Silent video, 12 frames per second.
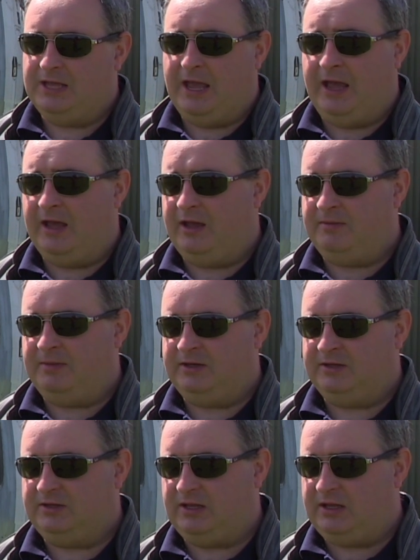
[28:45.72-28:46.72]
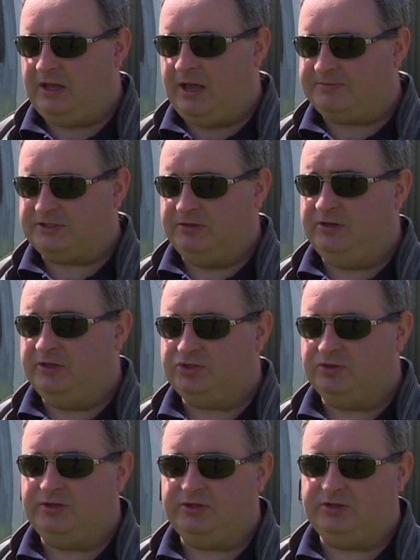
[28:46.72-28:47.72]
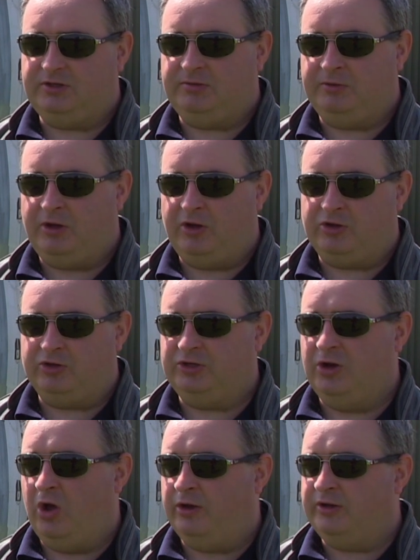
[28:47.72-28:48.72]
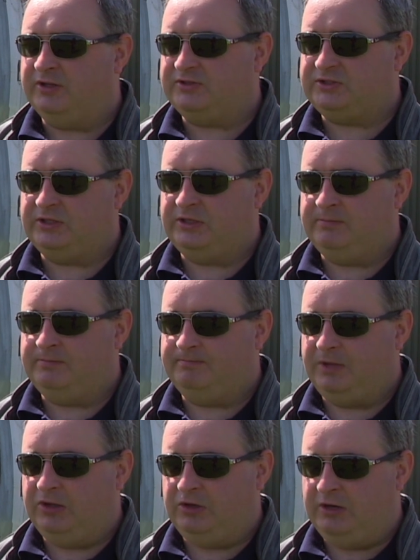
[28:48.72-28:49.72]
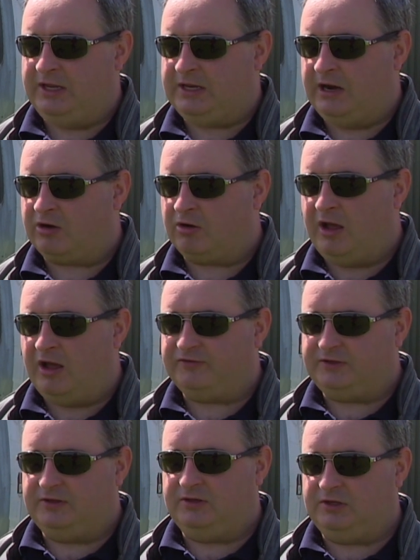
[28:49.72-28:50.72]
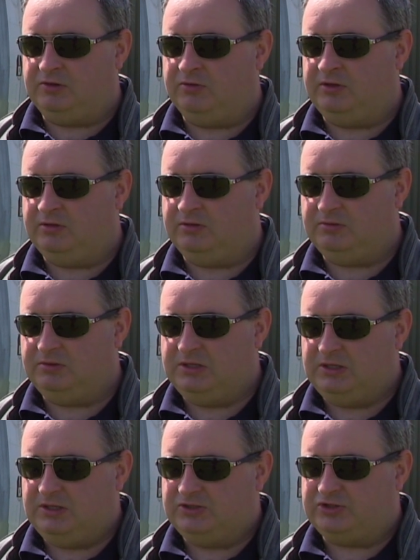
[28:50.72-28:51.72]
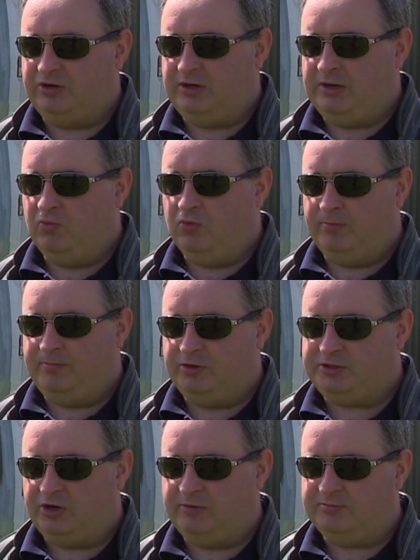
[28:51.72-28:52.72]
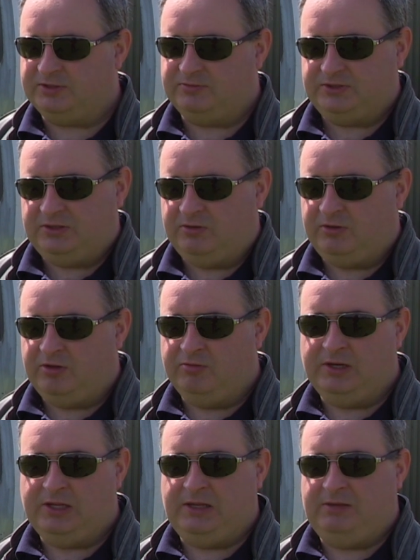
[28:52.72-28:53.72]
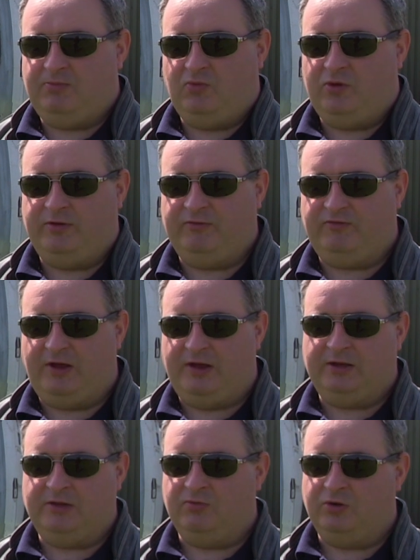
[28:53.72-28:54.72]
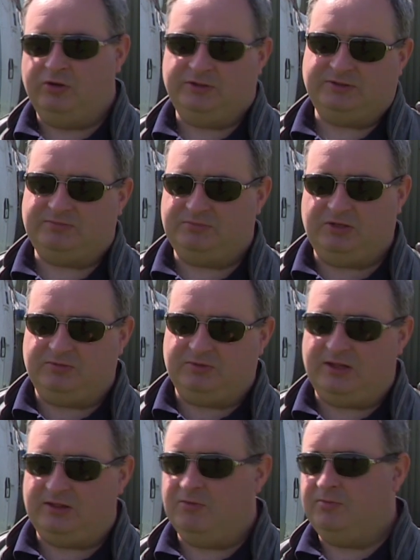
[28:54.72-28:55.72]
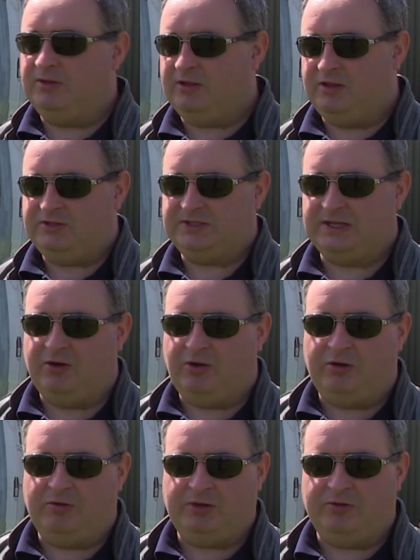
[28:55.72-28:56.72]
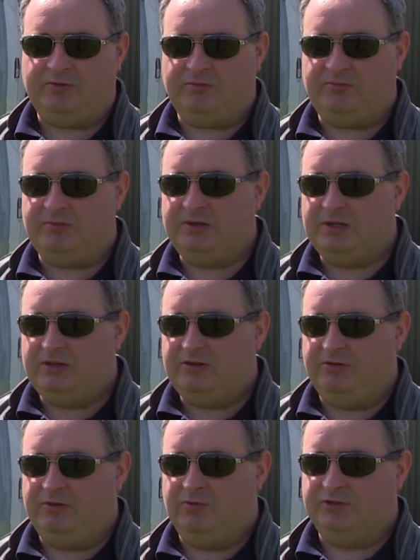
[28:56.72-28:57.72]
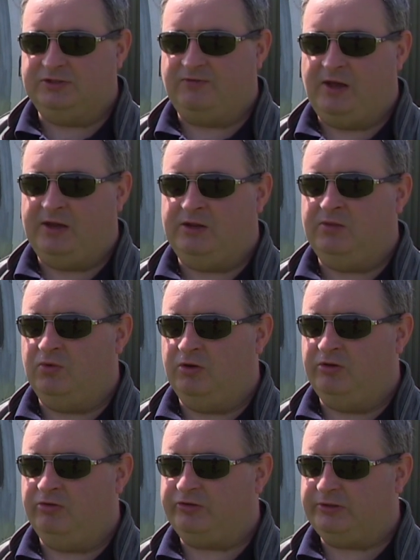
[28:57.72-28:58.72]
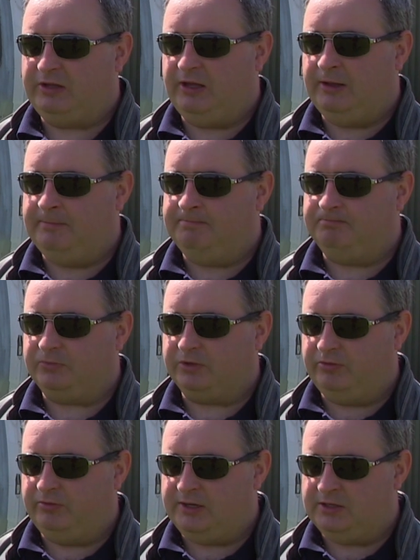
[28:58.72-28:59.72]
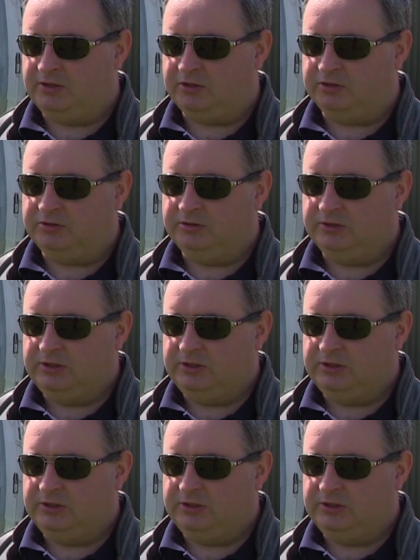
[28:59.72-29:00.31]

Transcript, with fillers: Yeah, I mean, I absolutely enjoyed it. You know, how could you not? It's um, a unique aircraft, and you know, in certainly in warbird terms, it was you know the only one flying in the world. You know, at the moment they still are. You know, the only one ones flying in the world um, right now.